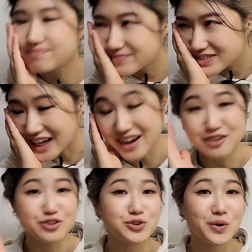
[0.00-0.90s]
Did I
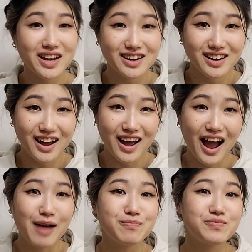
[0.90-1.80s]
enjoy it?
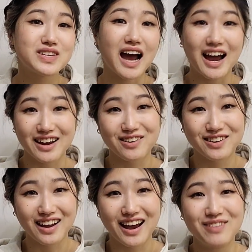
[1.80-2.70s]
I'm
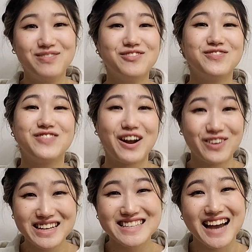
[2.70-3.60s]
tired. I'm
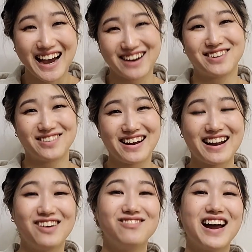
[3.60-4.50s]
very tired right
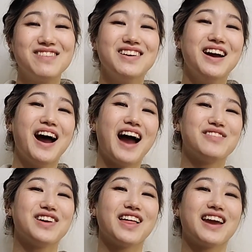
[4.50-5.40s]
now. I
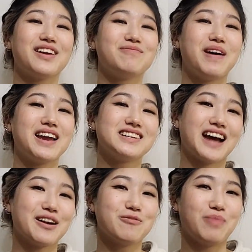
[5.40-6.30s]
feel like my
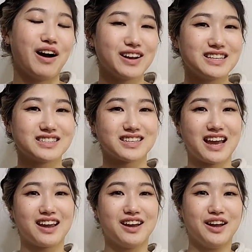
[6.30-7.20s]
entire body just
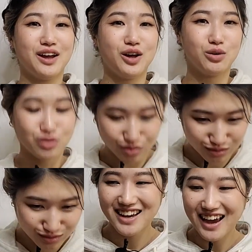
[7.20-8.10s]
like,
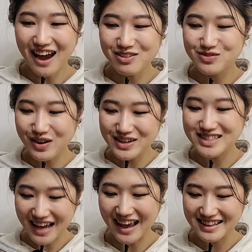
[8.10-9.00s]
I was very
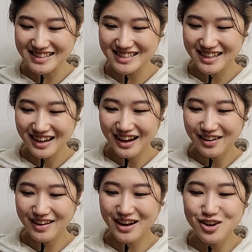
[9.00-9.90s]
tense
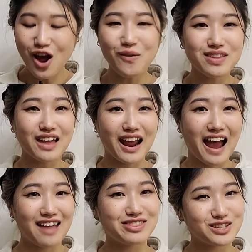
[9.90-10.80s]
knowing that I
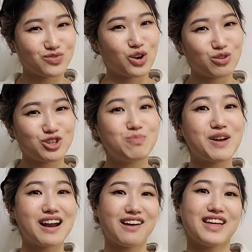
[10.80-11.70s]
had this photo shoot,
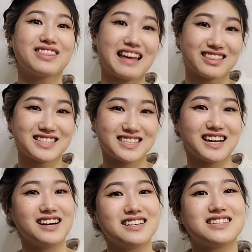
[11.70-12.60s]
but now that that's
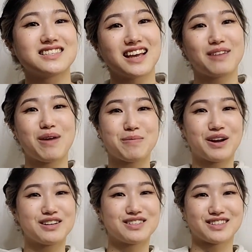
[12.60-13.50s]
done, it's just like my
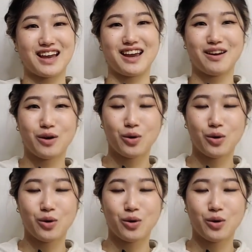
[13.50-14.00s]
body just like